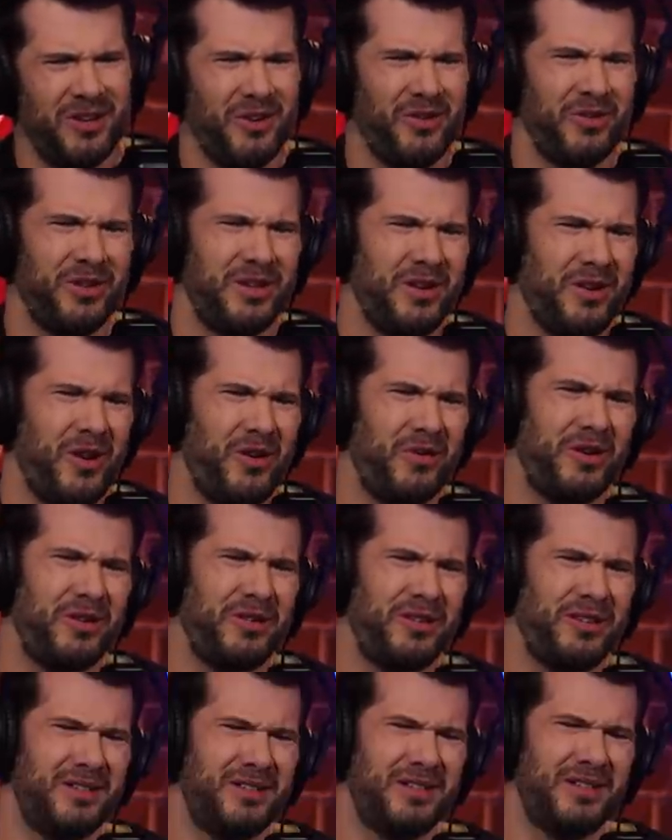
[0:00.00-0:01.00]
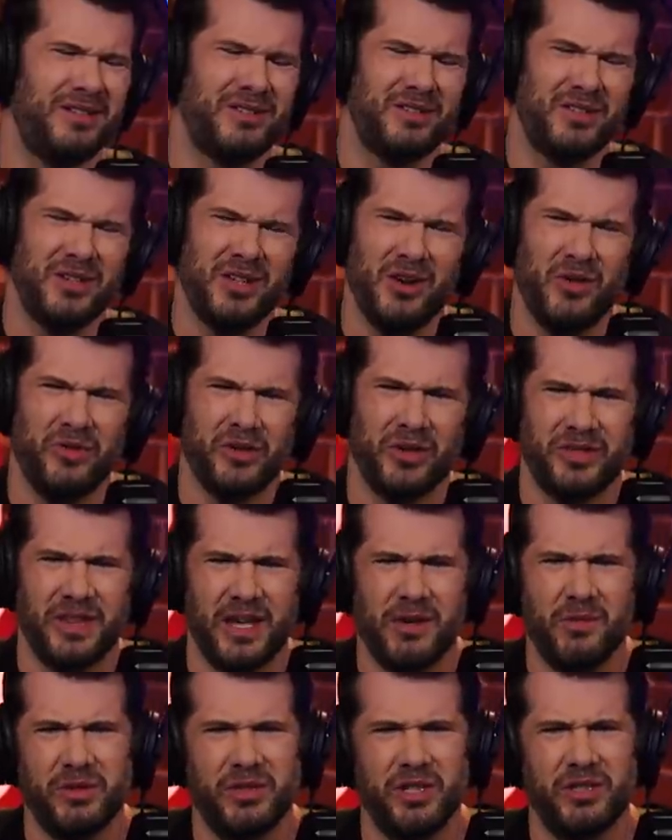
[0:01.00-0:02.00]
the
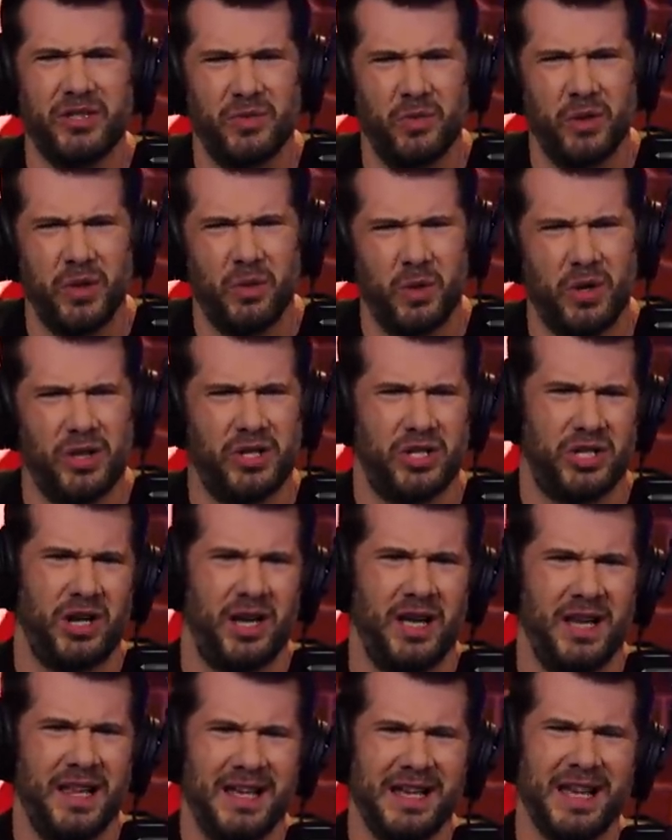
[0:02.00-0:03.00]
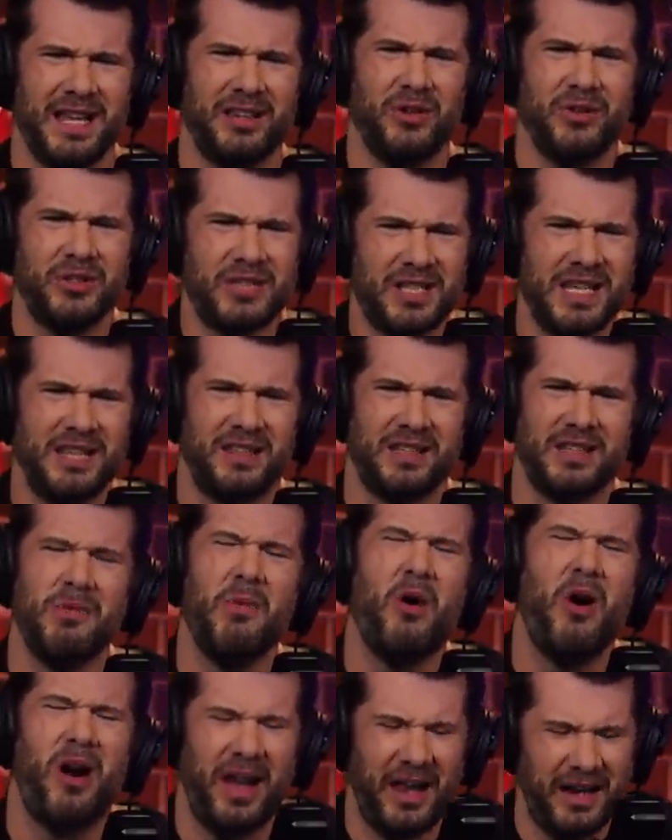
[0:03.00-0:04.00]
thing with the woodchuck. They got those teeth.
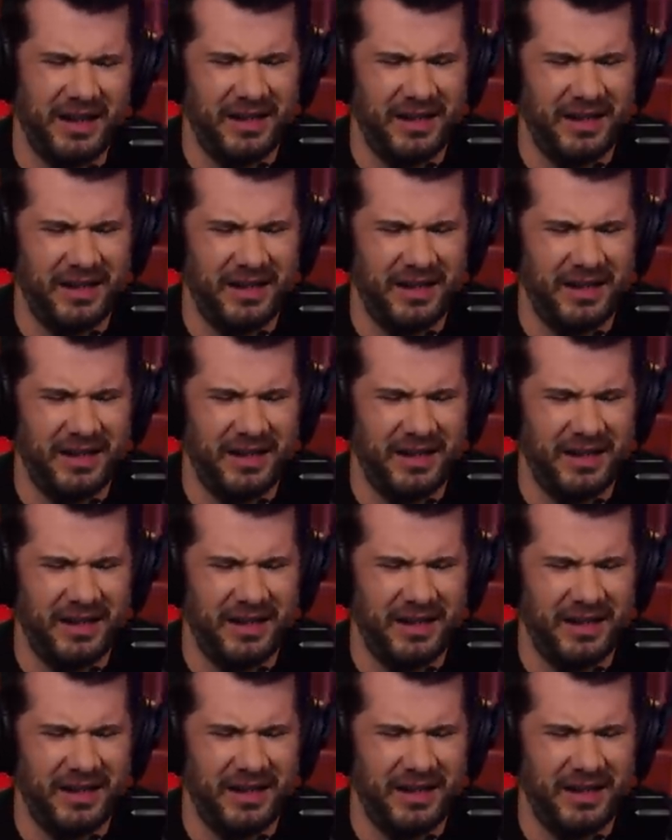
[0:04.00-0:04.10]
Come on.